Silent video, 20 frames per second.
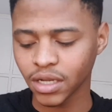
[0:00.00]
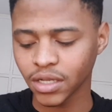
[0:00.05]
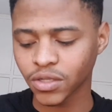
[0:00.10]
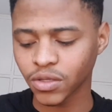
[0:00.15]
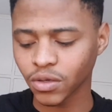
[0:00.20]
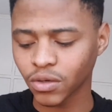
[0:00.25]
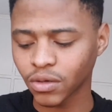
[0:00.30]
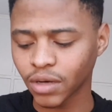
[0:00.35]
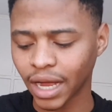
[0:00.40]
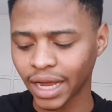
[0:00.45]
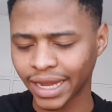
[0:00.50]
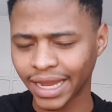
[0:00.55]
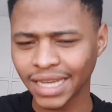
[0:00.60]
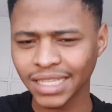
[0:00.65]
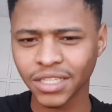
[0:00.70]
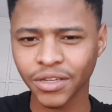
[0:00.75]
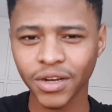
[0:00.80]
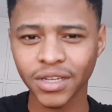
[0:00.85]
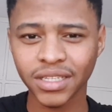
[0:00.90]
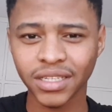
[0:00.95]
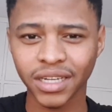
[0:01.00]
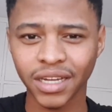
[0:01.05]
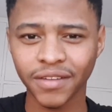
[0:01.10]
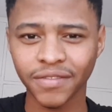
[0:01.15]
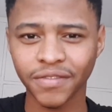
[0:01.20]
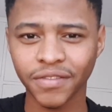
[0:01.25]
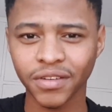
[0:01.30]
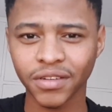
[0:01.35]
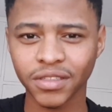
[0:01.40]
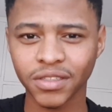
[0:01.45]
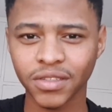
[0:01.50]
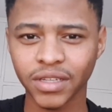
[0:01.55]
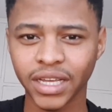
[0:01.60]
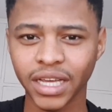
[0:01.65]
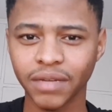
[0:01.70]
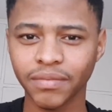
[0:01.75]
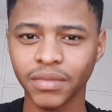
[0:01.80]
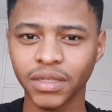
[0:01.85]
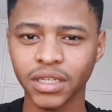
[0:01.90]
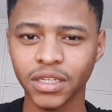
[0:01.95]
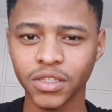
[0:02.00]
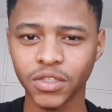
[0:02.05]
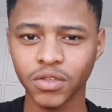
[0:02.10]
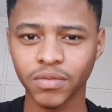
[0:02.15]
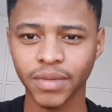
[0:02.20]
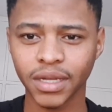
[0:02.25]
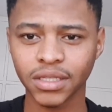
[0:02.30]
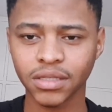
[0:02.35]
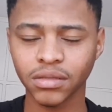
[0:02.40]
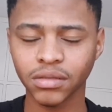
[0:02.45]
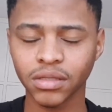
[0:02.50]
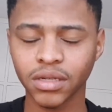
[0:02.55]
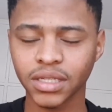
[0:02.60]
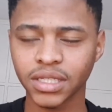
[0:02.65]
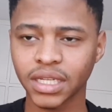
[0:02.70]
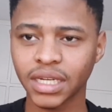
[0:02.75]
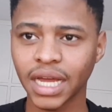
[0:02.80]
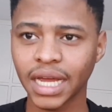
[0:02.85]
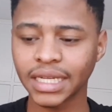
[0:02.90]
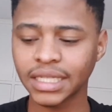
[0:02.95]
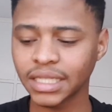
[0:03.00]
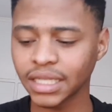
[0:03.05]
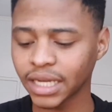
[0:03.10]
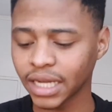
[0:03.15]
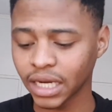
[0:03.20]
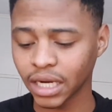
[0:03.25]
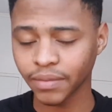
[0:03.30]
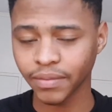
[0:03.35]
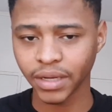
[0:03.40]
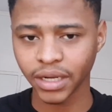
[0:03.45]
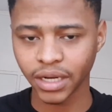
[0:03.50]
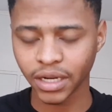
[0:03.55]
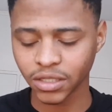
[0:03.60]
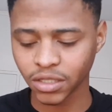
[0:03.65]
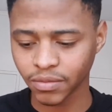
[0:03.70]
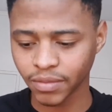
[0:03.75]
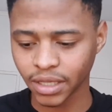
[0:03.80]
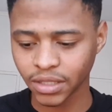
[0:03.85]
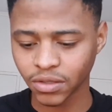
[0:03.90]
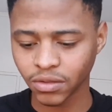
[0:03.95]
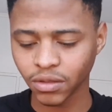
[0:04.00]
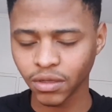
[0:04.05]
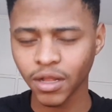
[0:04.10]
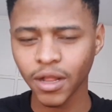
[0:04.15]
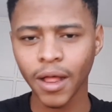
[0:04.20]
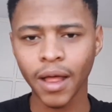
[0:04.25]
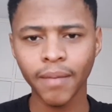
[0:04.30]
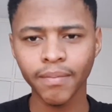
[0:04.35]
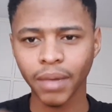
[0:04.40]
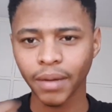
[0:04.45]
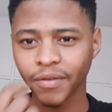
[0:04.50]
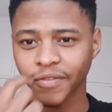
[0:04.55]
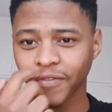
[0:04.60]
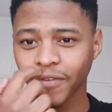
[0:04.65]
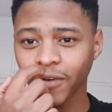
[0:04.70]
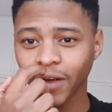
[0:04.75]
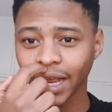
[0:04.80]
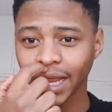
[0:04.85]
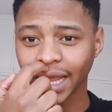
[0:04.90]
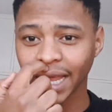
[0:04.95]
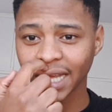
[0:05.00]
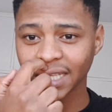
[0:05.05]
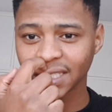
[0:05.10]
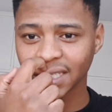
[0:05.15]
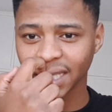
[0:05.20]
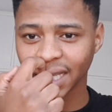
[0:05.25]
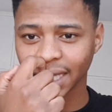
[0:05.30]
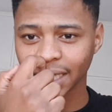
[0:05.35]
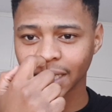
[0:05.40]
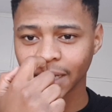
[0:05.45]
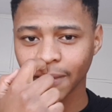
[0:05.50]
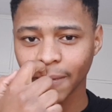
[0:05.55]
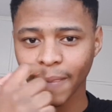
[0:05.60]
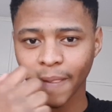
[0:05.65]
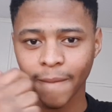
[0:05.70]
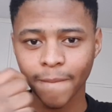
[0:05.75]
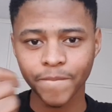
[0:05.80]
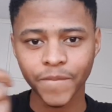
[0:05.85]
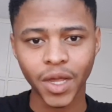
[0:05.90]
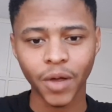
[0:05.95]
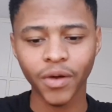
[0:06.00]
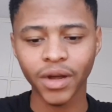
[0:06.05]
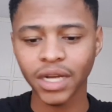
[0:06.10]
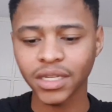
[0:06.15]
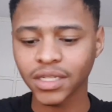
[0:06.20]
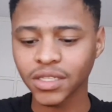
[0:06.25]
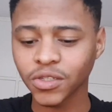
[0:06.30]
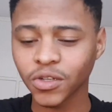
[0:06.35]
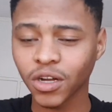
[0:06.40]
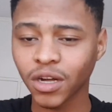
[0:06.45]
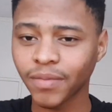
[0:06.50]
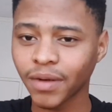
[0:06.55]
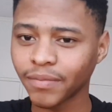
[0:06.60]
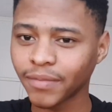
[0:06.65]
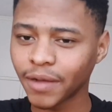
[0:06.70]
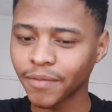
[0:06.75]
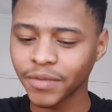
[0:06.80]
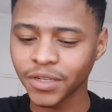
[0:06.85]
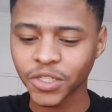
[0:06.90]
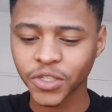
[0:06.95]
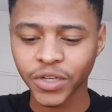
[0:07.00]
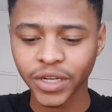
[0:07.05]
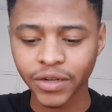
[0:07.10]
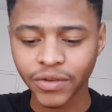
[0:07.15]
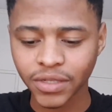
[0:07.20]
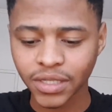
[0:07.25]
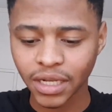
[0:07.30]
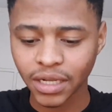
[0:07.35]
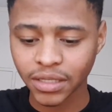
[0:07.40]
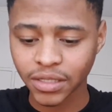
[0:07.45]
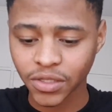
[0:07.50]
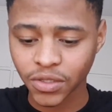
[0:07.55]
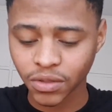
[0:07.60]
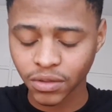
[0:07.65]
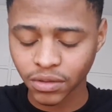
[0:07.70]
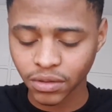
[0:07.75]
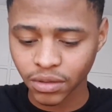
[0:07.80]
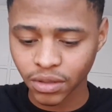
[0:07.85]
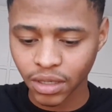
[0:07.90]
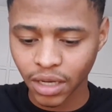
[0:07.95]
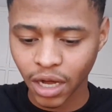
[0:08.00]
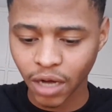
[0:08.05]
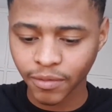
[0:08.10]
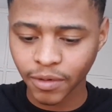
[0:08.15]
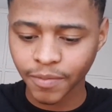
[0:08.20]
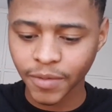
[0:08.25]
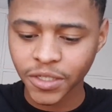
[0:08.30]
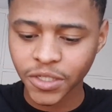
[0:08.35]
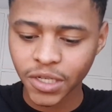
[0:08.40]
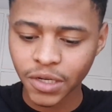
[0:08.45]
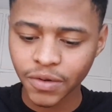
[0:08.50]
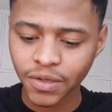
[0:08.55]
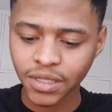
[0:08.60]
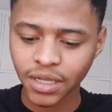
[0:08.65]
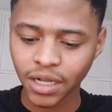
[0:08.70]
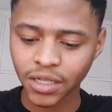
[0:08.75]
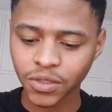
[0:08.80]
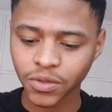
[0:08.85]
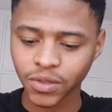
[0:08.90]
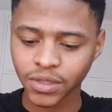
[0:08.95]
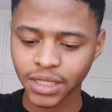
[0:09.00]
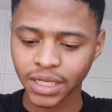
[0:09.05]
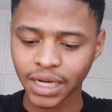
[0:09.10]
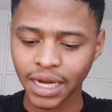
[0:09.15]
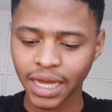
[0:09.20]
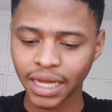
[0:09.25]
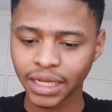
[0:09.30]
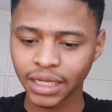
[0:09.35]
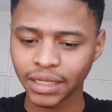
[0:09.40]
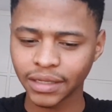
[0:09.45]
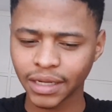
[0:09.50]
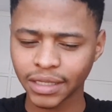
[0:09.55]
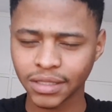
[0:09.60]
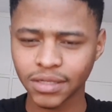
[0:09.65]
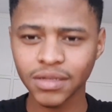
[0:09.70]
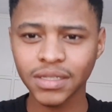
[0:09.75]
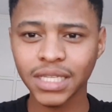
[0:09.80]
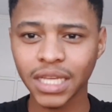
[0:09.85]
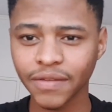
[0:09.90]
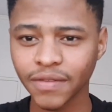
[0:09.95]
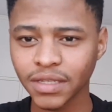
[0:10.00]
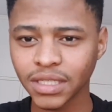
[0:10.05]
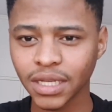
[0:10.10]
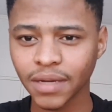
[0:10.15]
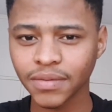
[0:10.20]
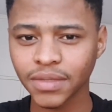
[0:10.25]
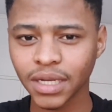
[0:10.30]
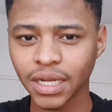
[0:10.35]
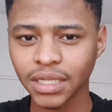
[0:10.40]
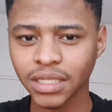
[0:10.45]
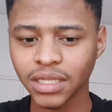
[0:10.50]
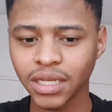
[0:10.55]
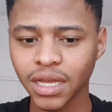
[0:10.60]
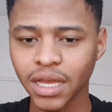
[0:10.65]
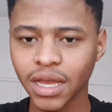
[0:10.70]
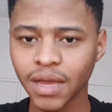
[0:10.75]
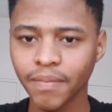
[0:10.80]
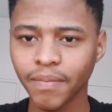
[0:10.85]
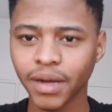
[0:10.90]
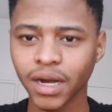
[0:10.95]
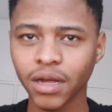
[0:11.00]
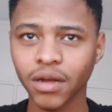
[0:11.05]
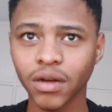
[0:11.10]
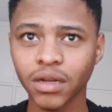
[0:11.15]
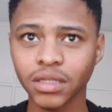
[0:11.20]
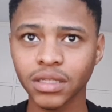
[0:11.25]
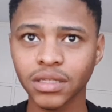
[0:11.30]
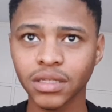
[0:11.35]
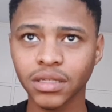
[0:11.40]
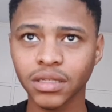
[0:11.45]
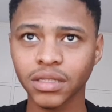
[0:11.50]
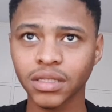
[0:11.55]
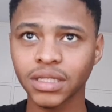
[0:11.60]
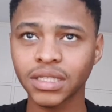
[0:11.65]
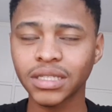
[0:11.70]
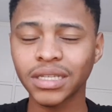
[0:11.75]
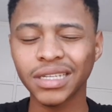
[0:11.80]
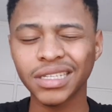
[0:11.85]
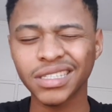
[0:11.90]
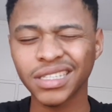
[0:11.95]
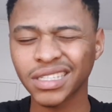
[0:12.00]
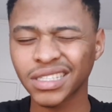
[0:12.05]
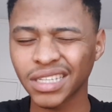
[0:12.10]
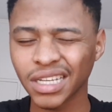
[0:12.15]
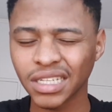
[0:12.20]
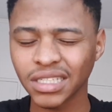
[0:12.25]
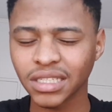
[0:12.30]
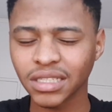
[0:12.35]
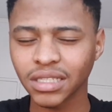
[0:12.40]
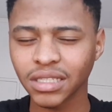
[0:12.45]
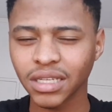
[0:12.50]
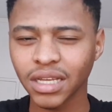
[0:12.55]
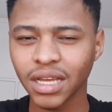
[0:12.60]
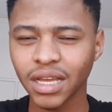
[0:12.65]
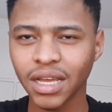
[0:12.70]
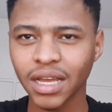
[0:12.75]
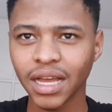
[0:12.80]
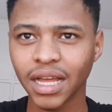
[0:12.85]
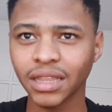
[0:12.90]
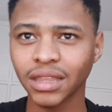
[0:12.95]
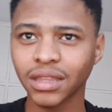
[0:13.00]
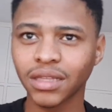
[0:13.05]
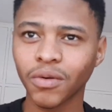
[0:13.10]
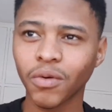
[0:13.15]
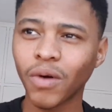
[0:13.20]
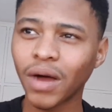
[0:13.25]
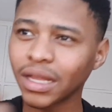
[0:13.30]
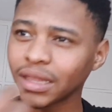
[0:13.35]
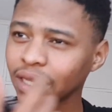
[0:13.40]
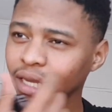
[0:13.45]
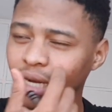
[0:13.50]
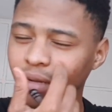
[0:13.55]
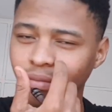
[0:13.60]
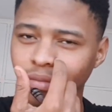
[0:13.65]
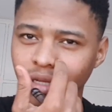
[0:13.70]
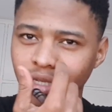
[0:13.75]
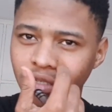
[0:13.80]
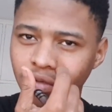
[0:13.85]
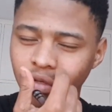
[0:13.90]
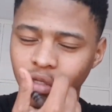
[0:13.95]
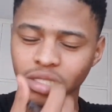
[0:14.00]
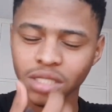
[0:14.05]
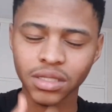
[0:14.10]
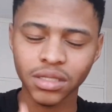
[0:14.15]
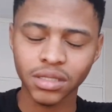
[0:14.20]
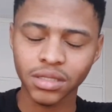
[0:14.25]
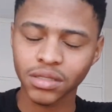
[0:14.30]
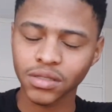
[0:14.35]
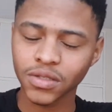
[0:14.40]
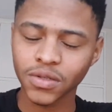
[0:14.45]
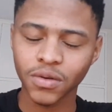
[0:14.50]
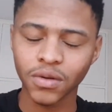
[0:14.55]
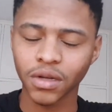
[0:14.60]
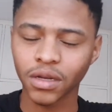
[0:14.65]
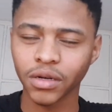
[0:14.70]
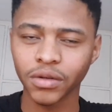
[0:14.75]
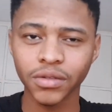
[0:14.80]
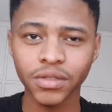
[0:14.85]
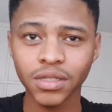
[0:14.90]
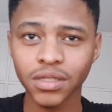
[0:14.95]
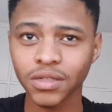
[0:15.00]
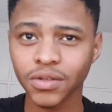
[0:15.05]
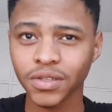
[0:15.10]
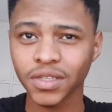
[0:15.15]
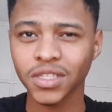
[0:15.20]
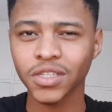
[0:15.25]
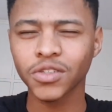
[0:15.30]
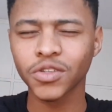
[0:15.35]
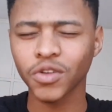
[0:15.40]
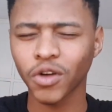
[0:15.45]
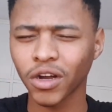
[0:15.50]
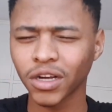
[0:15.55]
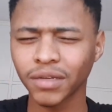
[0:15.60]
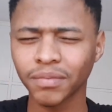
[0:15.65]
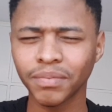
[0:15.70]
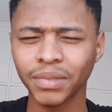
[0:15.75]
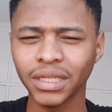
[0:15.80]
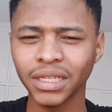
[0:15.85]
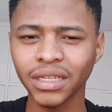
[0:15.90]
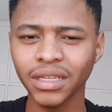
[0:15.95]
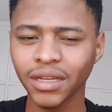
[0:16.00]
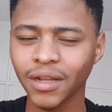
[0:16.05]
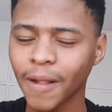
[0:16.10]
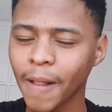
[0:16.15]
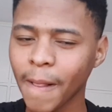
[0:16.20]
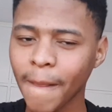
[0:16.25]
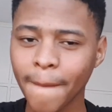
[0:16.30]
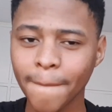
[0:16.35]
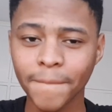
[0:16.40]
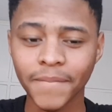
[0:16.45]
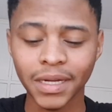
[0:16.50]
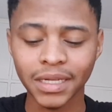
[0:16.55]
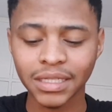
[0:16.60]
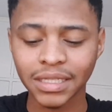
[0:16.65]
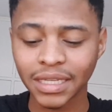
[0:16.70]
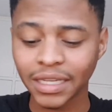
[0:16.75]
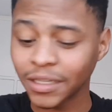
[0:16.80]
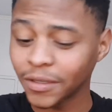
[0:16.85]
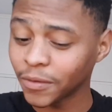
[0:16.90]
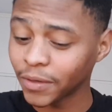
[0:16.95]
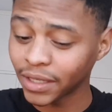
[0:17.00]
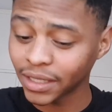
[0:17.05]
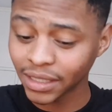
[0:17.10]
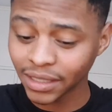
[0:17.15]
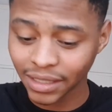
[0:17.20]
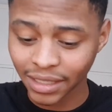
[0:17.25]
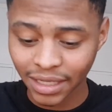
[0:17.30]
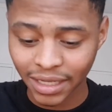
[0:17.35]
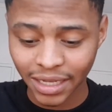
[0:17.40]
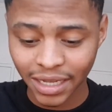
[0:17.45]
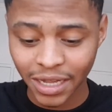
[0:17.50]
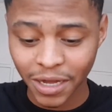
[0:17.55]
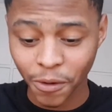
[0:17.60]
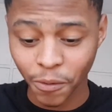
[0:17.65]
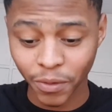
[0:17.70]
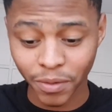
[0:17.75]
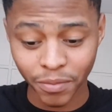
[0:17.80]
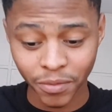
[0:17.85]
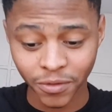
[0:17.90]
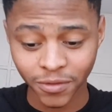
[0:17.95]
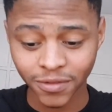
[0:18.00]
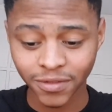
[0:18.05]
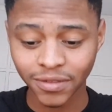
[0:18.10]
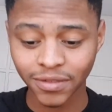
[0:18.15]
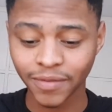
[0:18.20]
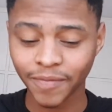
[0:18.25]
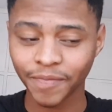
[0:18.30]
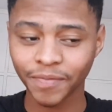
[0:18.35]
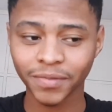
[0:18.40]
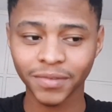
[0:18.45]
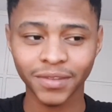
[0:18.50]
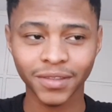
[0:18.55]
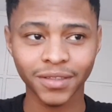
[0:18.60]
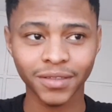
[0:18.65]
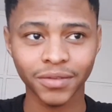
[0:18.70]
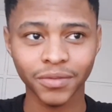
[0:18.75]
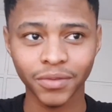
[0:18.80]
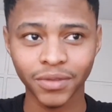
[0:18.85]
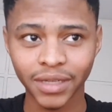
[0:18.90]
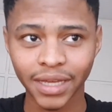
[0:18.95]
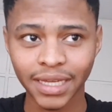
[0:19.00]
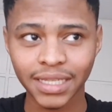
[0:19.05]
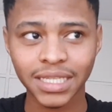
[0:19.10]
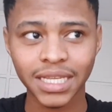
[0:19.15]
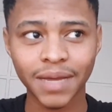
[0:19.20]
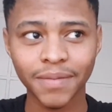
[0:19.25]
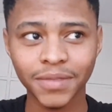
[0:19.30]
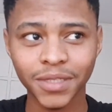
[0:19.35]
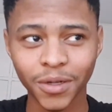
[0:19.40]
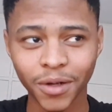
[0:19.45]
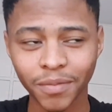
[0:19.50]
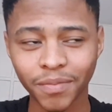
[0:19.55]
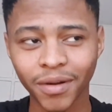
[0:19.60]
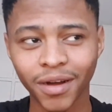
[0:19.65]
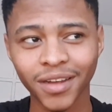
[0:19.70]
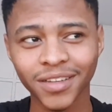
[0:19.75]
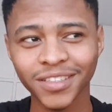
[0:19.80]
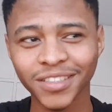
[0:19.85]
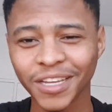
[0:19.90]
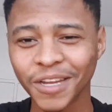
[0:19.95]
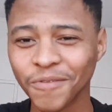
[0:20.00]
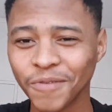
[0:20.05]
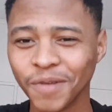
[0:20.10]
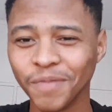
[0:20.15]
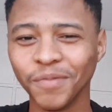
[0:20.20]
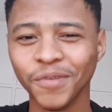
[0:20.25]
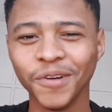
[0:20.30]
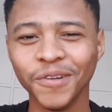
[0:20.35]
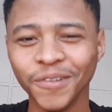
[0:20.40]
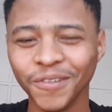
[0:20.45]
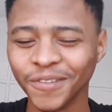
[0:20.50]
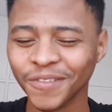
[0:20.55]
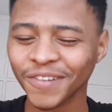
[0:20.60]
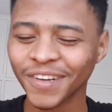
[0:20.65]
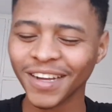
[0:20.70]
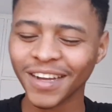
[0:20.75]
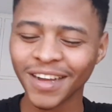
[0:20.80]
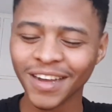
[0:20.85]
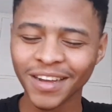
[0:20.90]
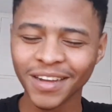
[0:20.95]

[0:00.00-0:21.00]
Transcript: So I guess it was enough to get me into med school, because then I did end up getting into med school. But before I get to that, I want to just talk about my matric results. So how my matric results was that I took 7 subjects, but I got 6 distinctions. And the one that I missed was so close. It was a strong B. But anyway, we move. We accept our past and we move.